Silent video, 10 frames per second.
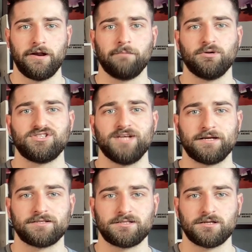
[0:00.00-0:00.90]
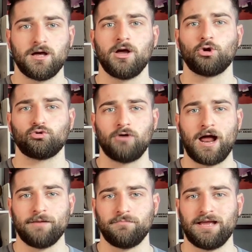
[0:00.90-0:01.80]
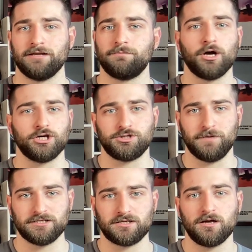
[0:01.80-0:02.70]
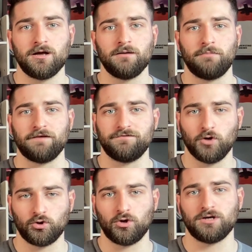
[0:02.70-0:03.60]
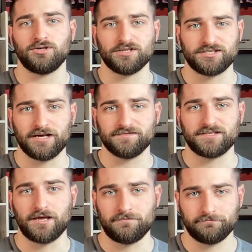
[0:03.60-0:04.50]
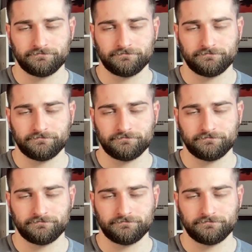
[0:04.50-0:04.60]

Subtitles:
Number 6, Crime and Punishment by Fyodor Dostoevsky.